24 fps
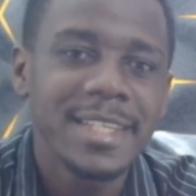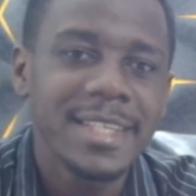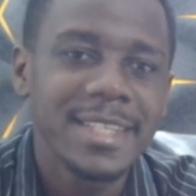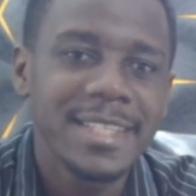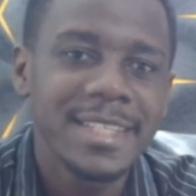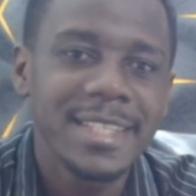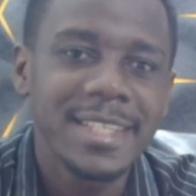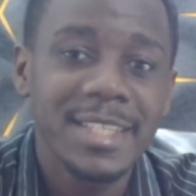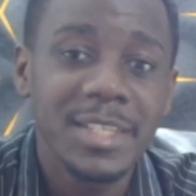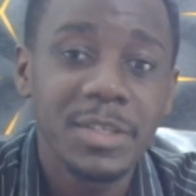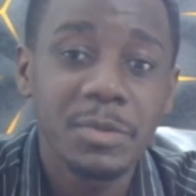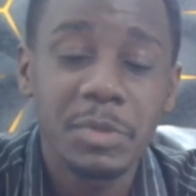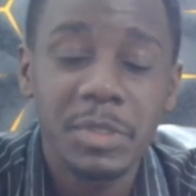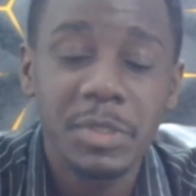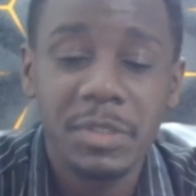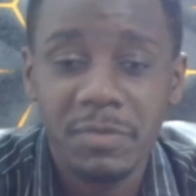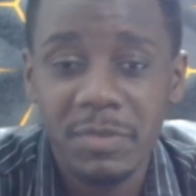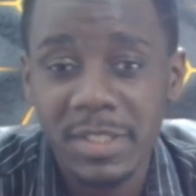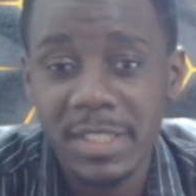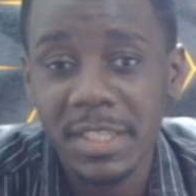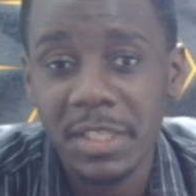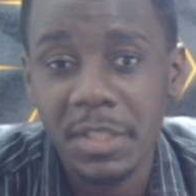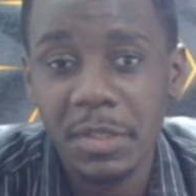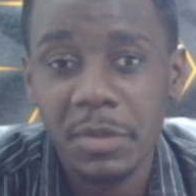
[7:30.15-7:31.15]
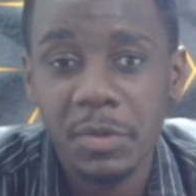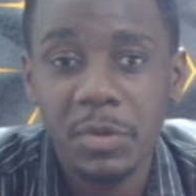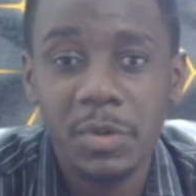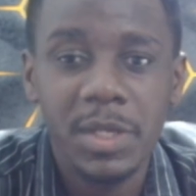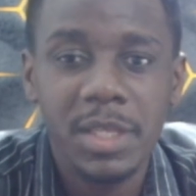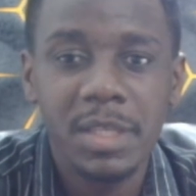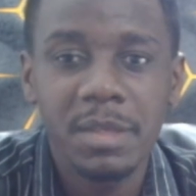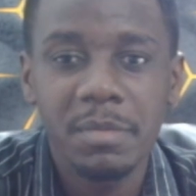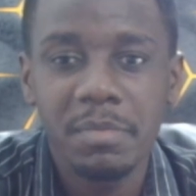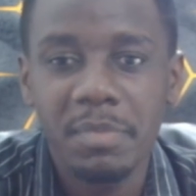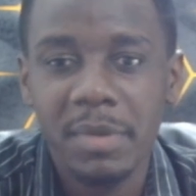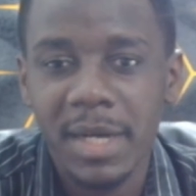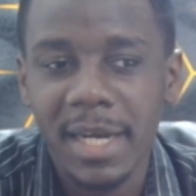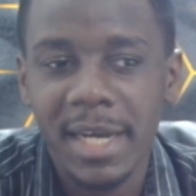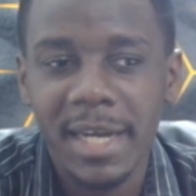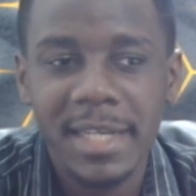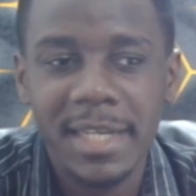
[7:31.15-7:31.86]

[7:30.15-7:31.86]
yet he was facing the goalkeeper,